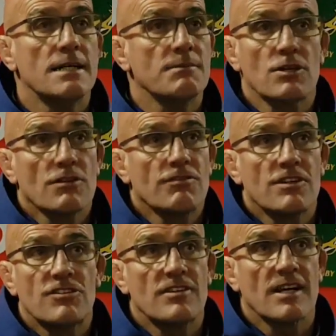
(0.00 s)
You've got to
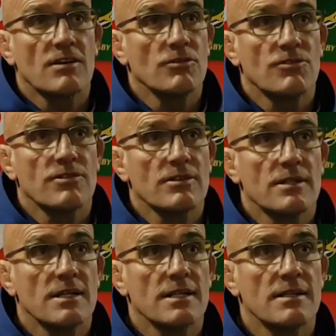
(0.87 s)
finish your tackles,
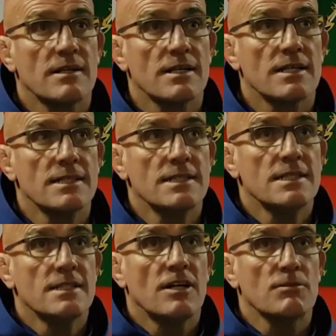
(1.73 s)
and
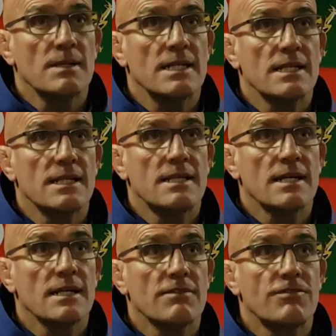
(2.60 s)
at the end of the
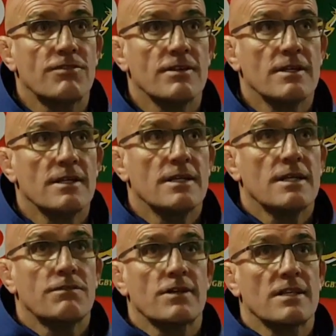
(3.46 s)
day, if
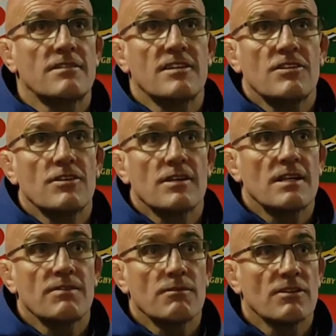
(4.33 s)
we continue to
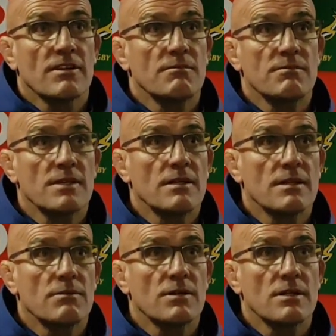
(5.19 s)
give them rhythm, you know,
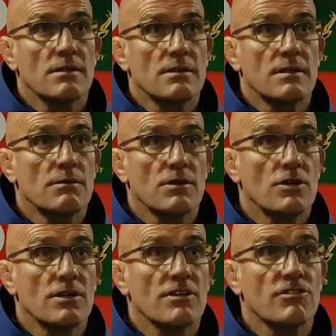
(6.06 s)
they would have
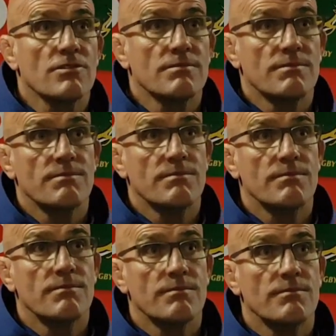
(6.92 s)
hurt us.
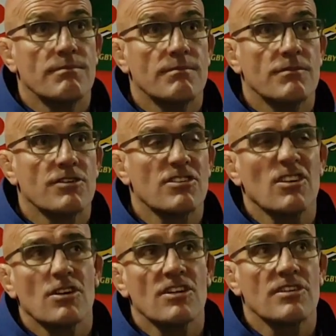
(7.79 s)
So it's
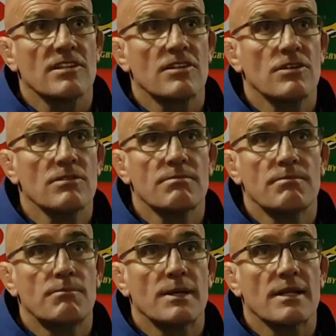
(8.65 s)
not a nice thing to do,
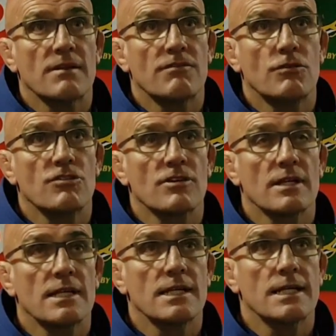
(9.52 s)
but
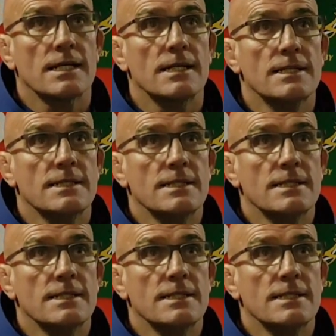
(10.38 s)
unfortunately, I'm